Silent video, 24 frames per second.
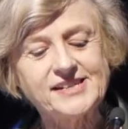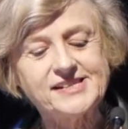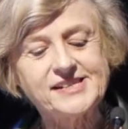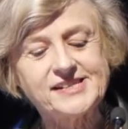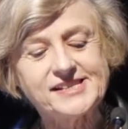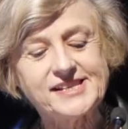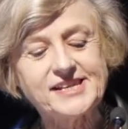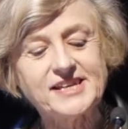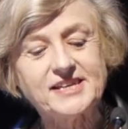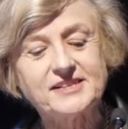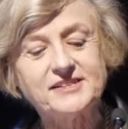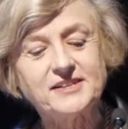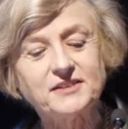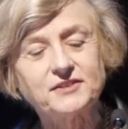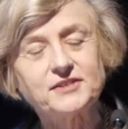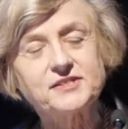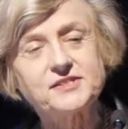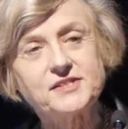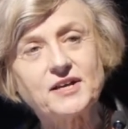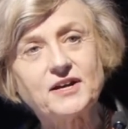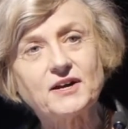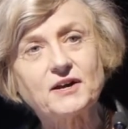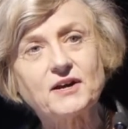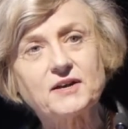said,
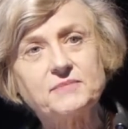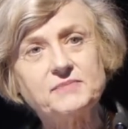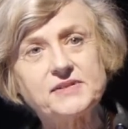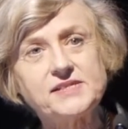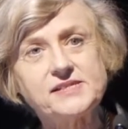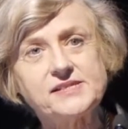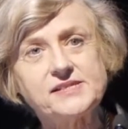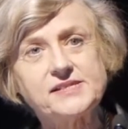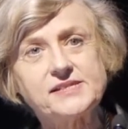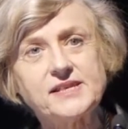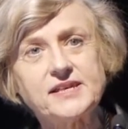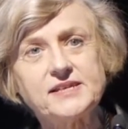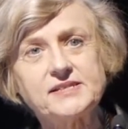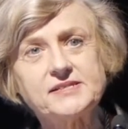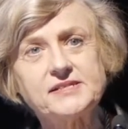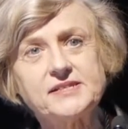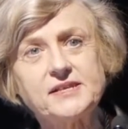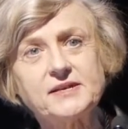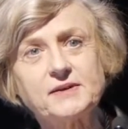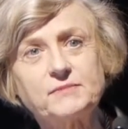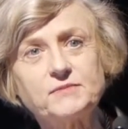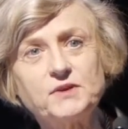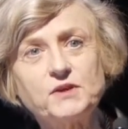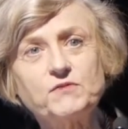
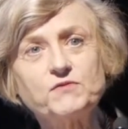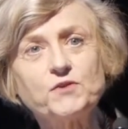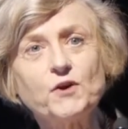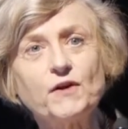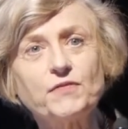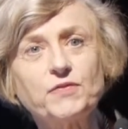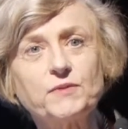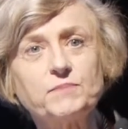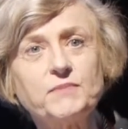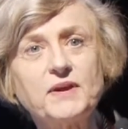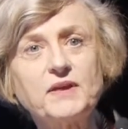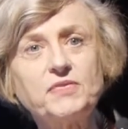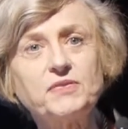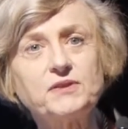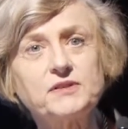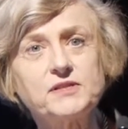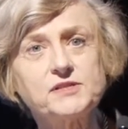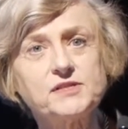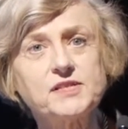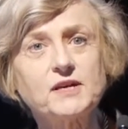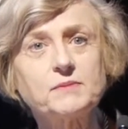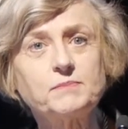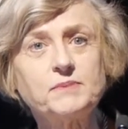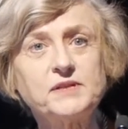"You've got the
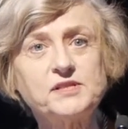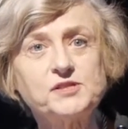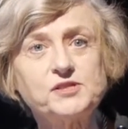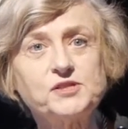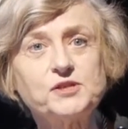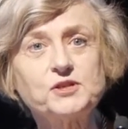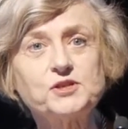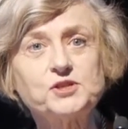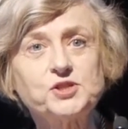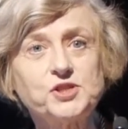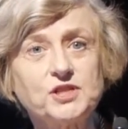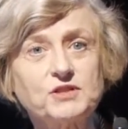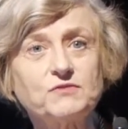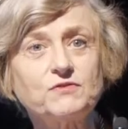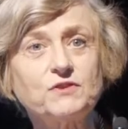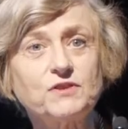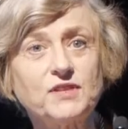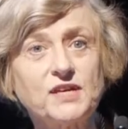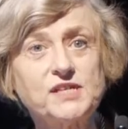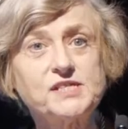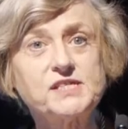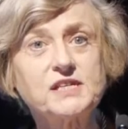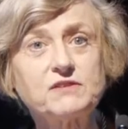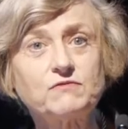methods. I've been searching for
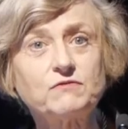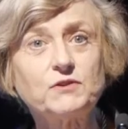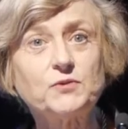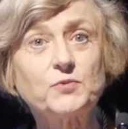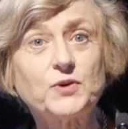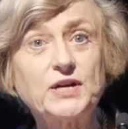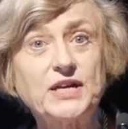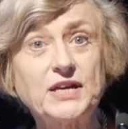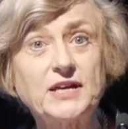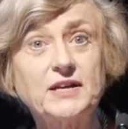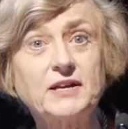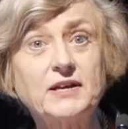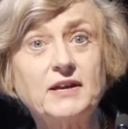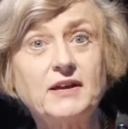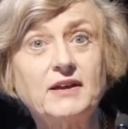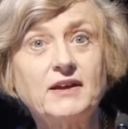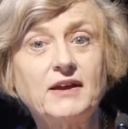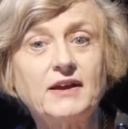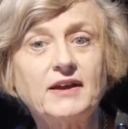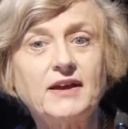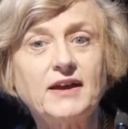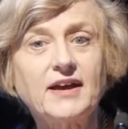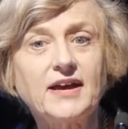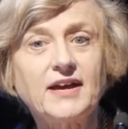these everywhere,
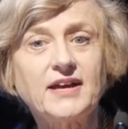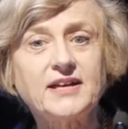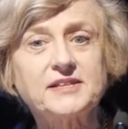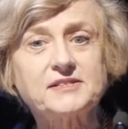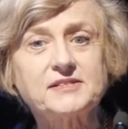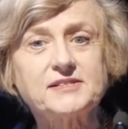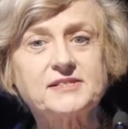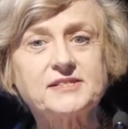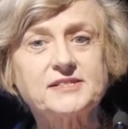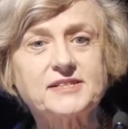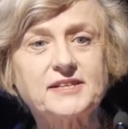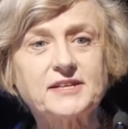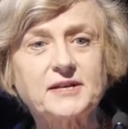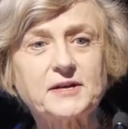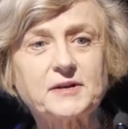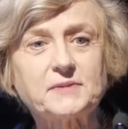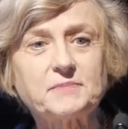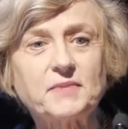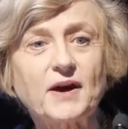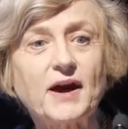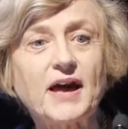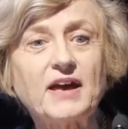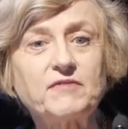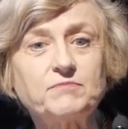and
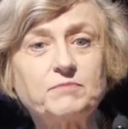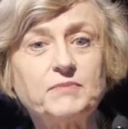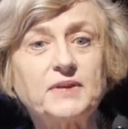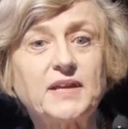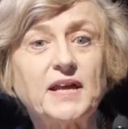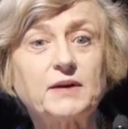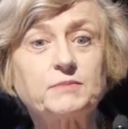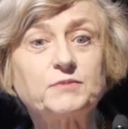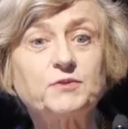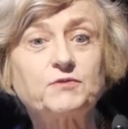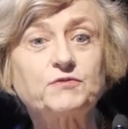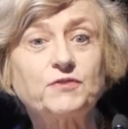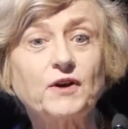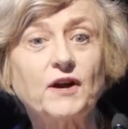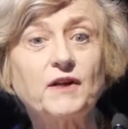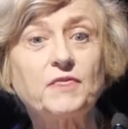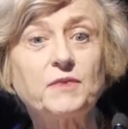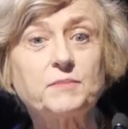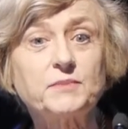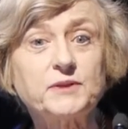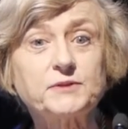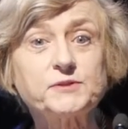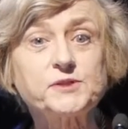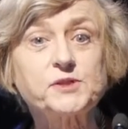I haven't been able to
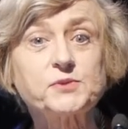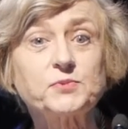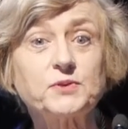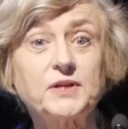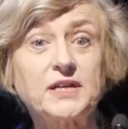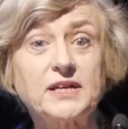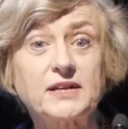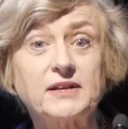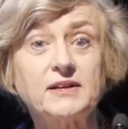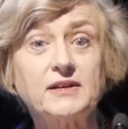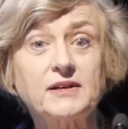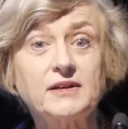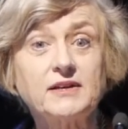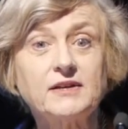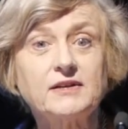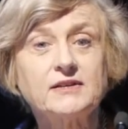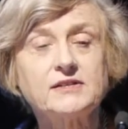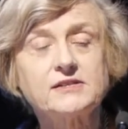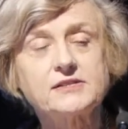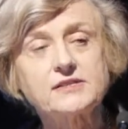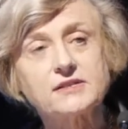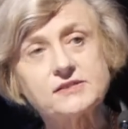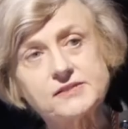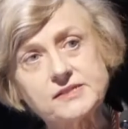find them elsewhere."
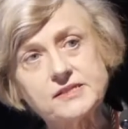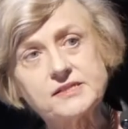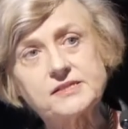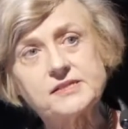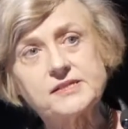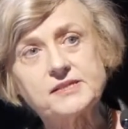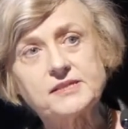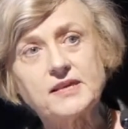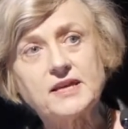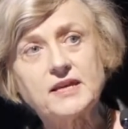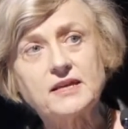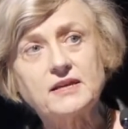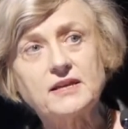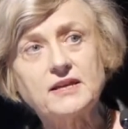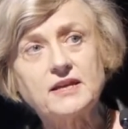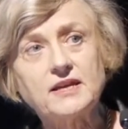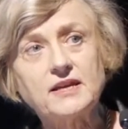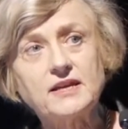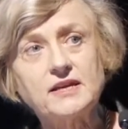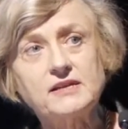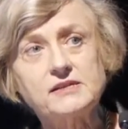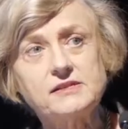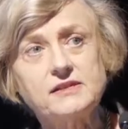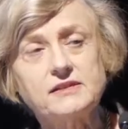So since then,
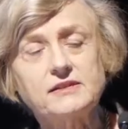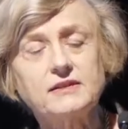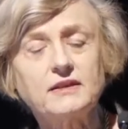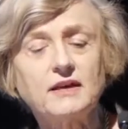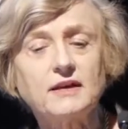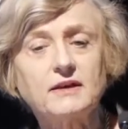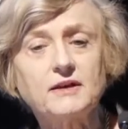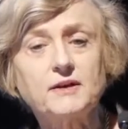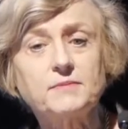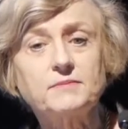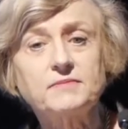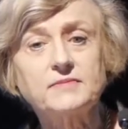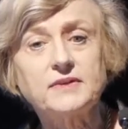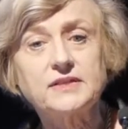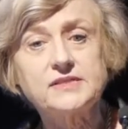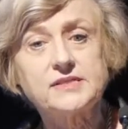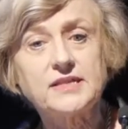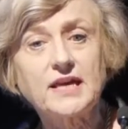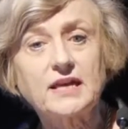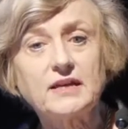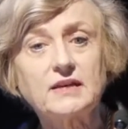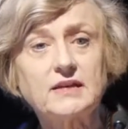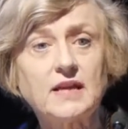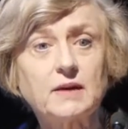he has
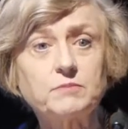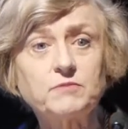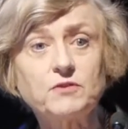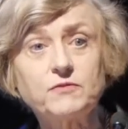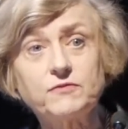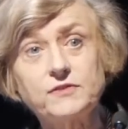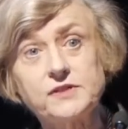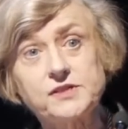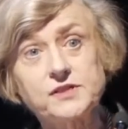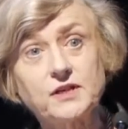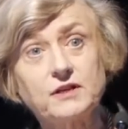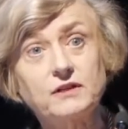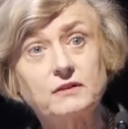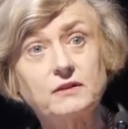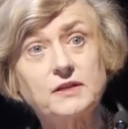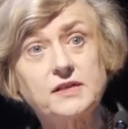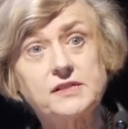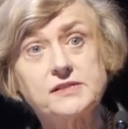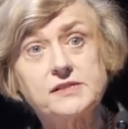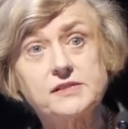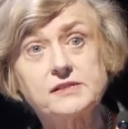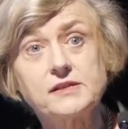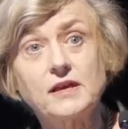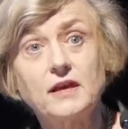had a number of his
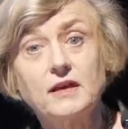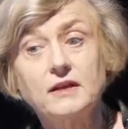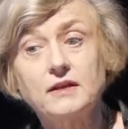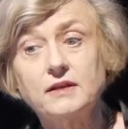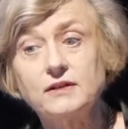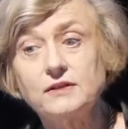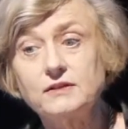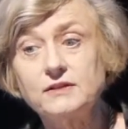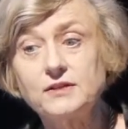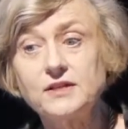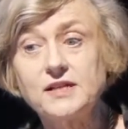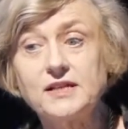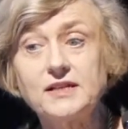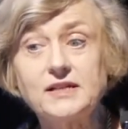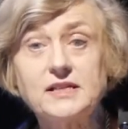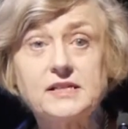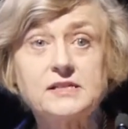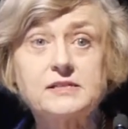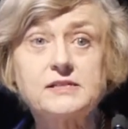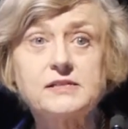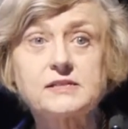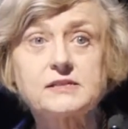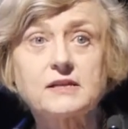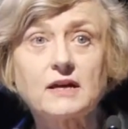colleagues, including
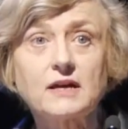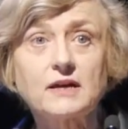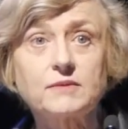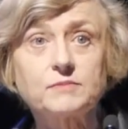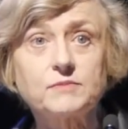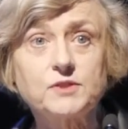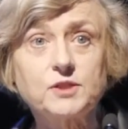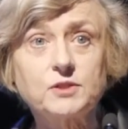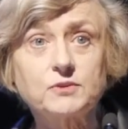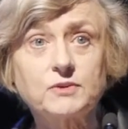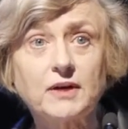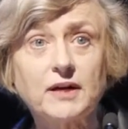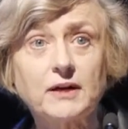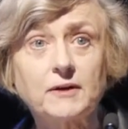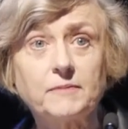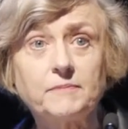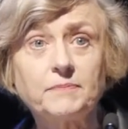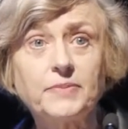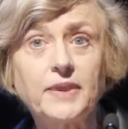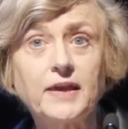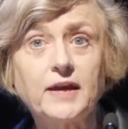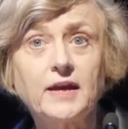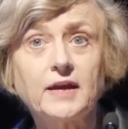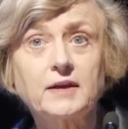Liz, come to our
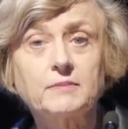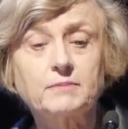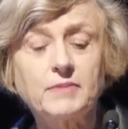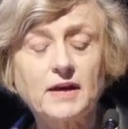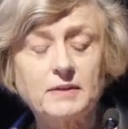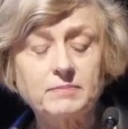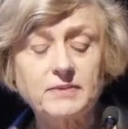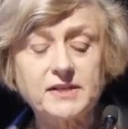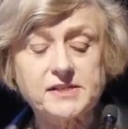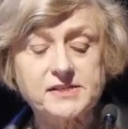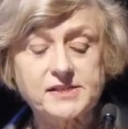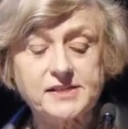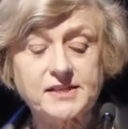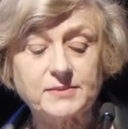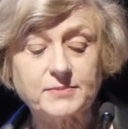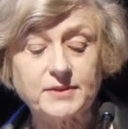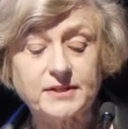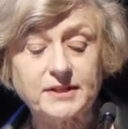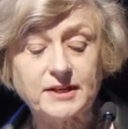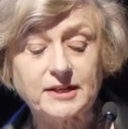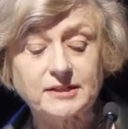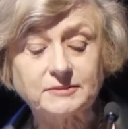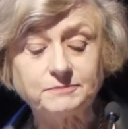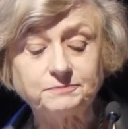public
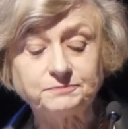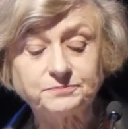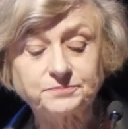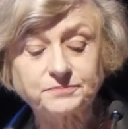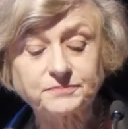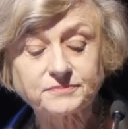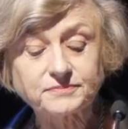seminar,